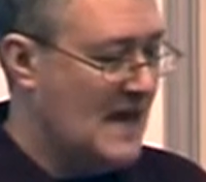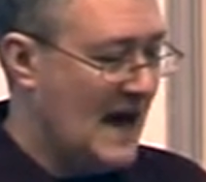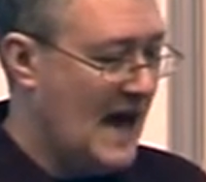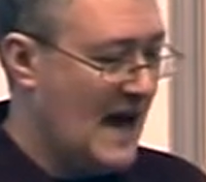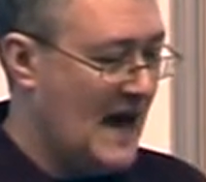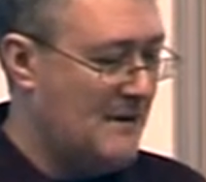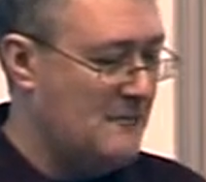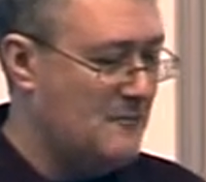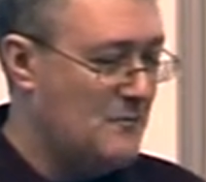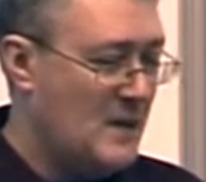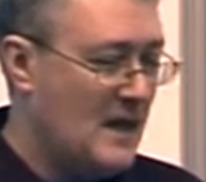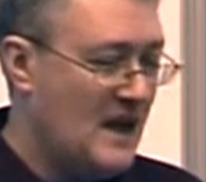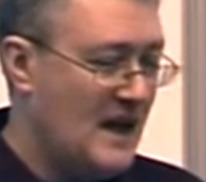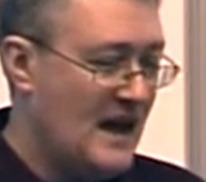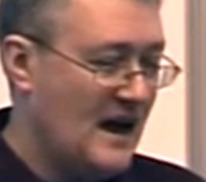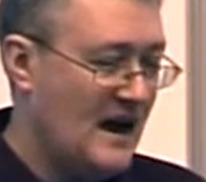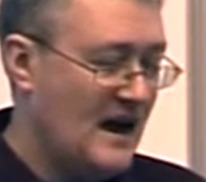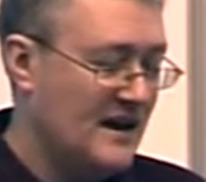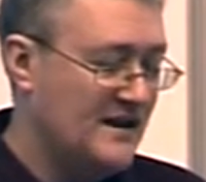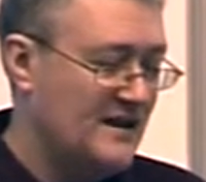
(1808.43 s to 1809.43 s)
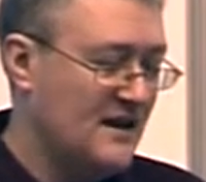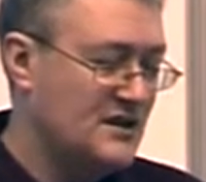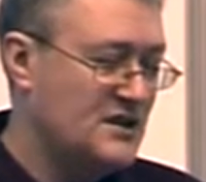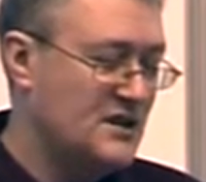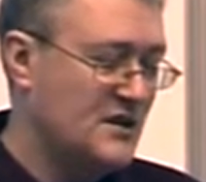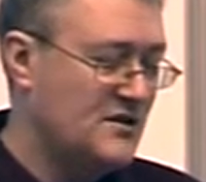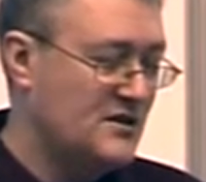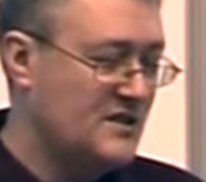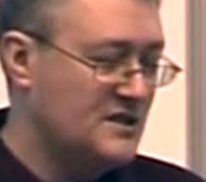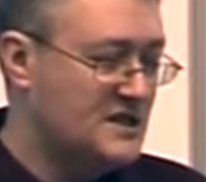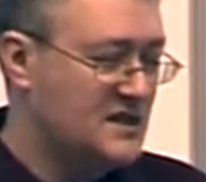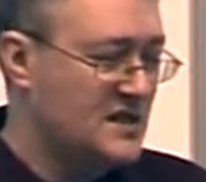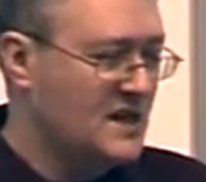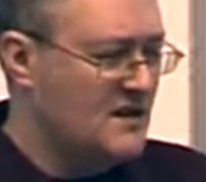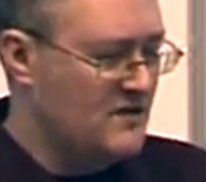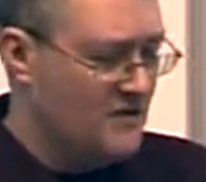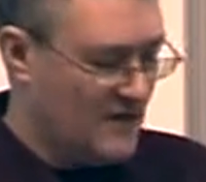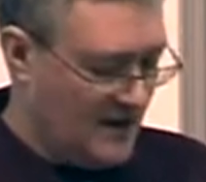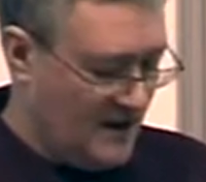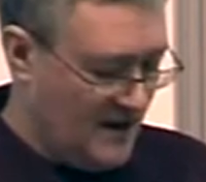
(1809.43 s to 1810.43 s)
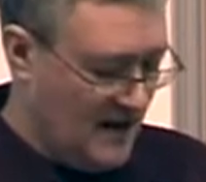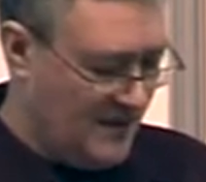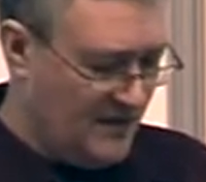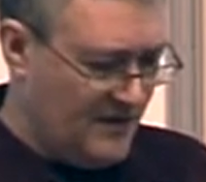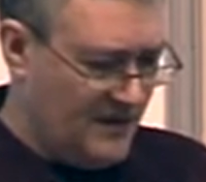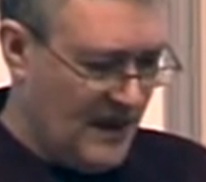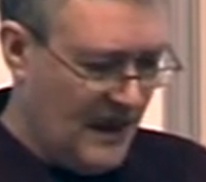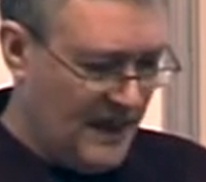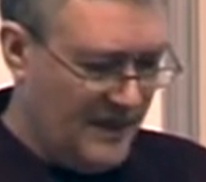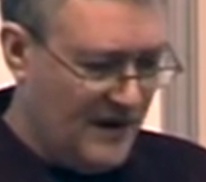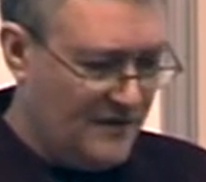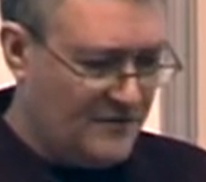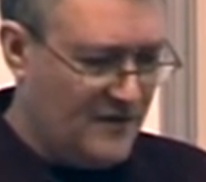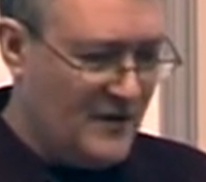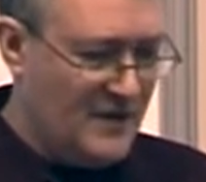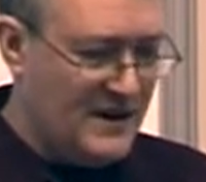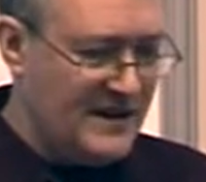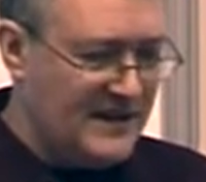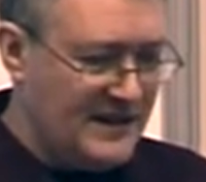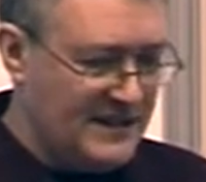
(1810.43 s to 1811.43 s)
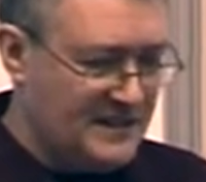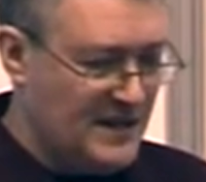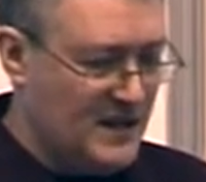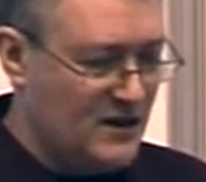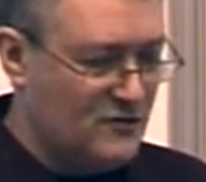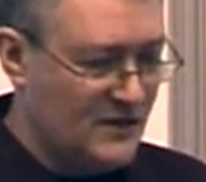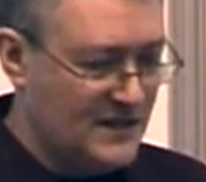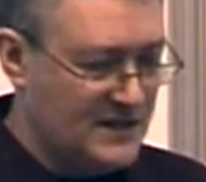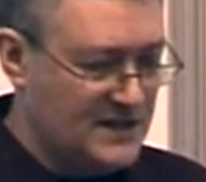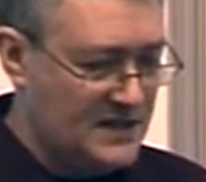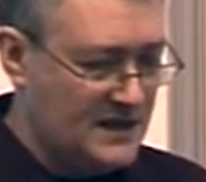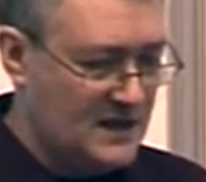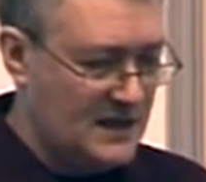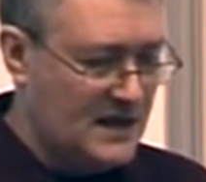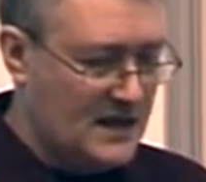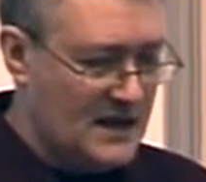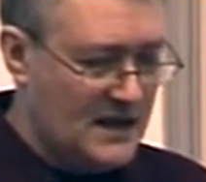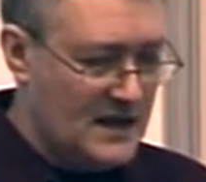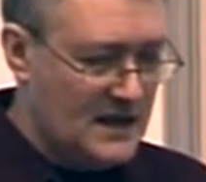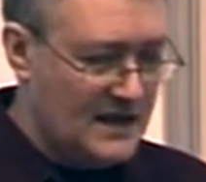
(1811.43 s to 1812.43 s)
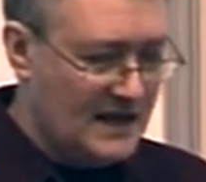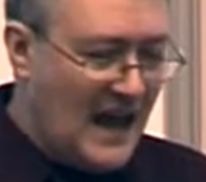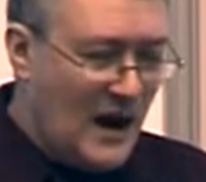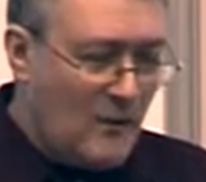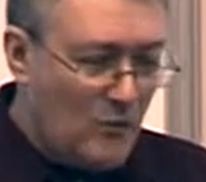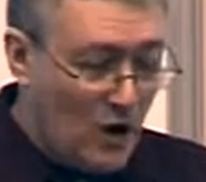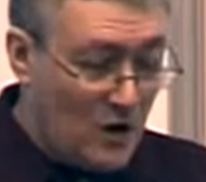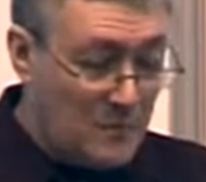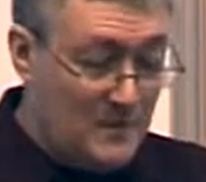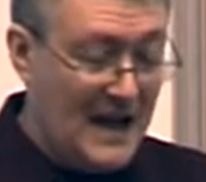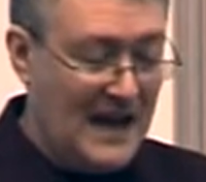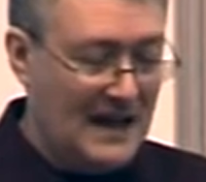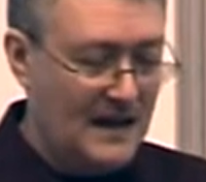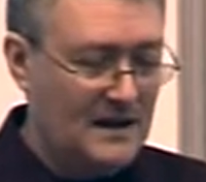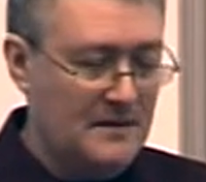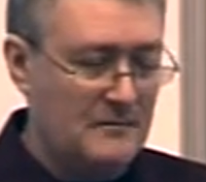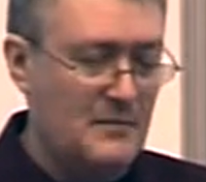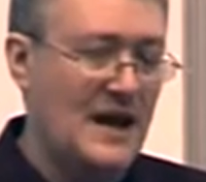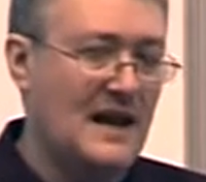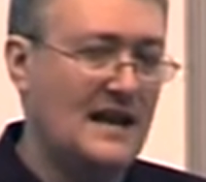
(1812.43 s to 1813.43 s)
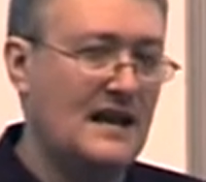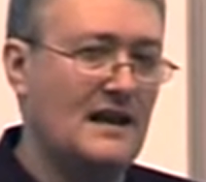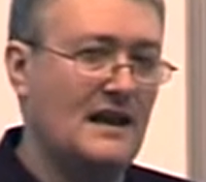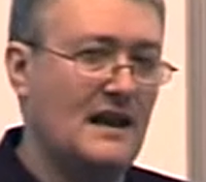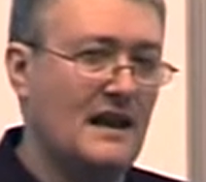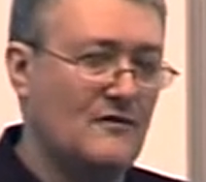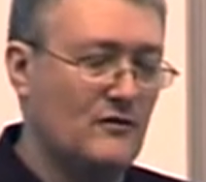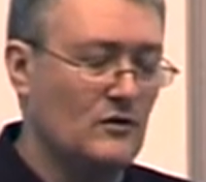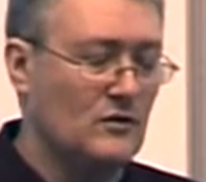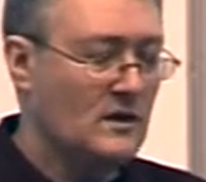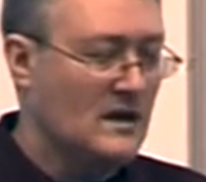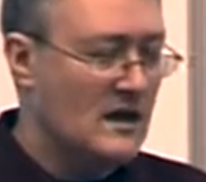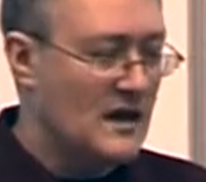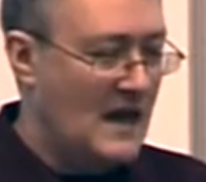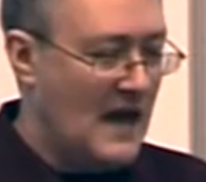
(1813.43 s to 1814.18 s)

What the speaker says: And so you can see that at that very nitty-gritty network packet level,